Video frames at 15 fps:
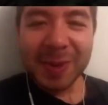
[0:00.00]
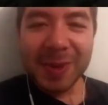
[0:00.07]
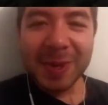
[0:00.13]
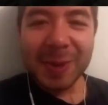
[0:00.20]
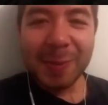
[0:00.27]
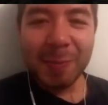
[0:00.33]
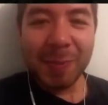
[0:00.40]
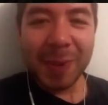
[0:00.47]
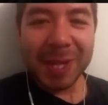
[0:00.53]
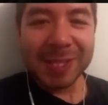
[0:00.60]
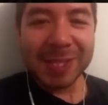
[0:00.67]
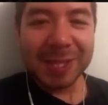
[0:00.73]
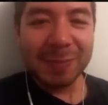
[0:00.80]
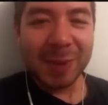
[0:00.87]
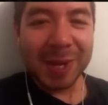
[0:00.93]

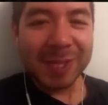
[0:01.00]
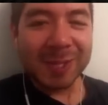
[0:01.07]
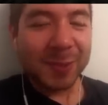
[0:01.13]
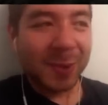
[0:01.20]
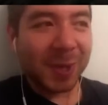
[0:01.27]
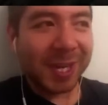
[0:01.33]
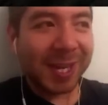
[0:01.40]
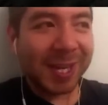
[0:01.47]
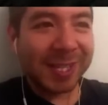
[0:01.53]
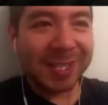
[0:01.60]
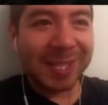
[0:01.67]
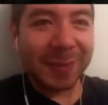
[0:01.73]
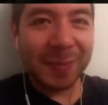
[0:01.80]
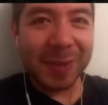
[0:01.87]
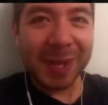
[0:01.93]
months and months working on
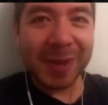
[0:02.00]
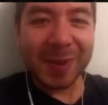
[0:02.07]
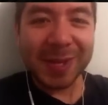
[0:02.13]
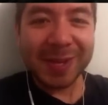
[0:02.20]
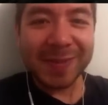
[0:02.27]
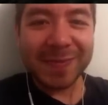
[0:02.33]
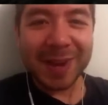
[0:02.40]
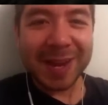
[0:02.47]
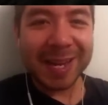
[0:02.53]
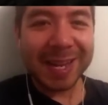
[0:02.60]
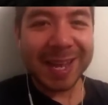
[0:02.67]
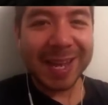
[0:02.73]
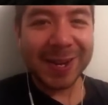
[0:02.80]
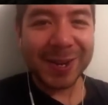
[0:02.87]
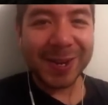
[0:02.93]
something, only find
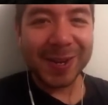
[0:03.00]
later